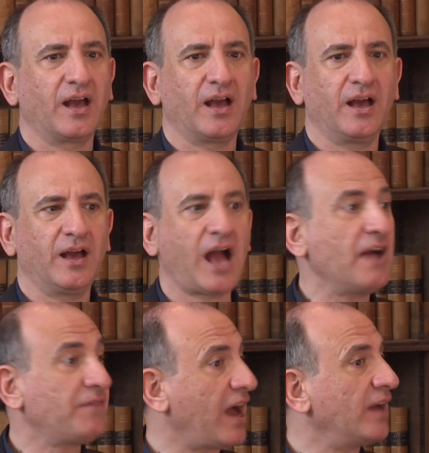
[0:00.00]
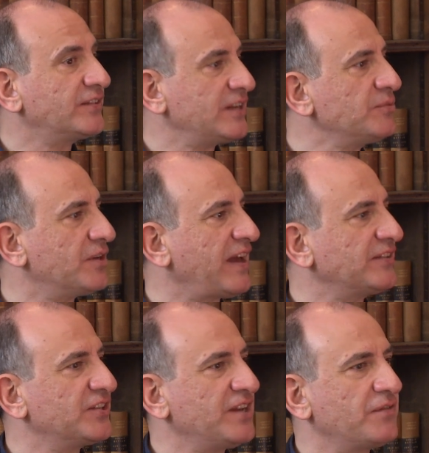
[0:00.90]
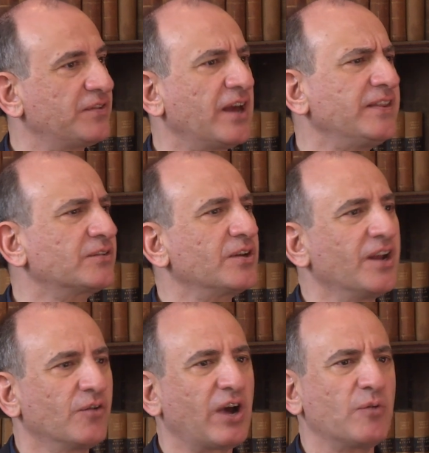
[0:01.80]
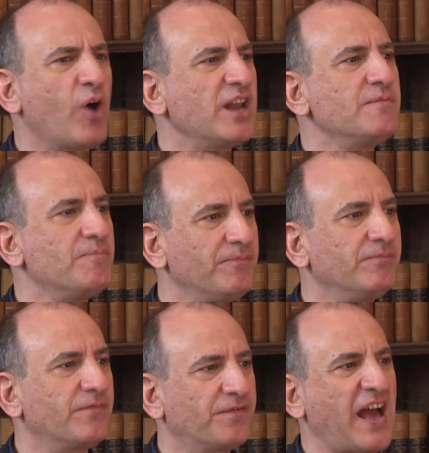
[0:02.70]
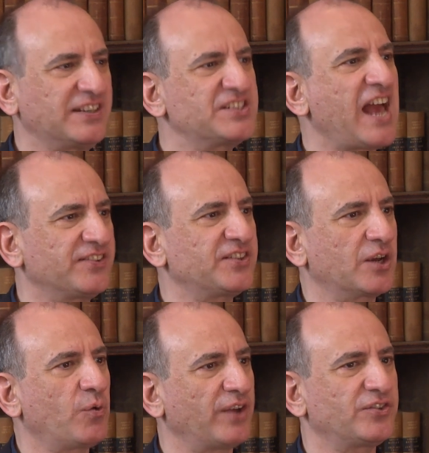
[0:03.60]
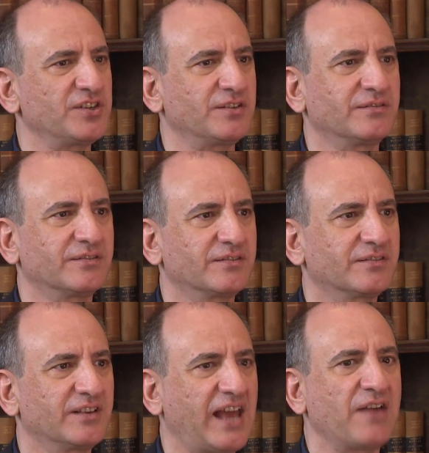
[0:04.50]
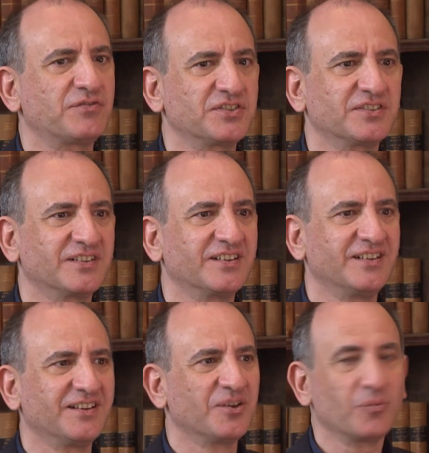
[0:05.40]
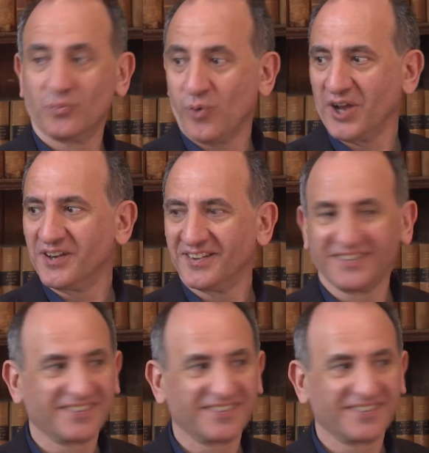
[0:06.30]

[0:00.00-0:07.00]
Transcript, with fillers: Uh, I've, I seem to have answered everything. Right, one fantastic question left. One.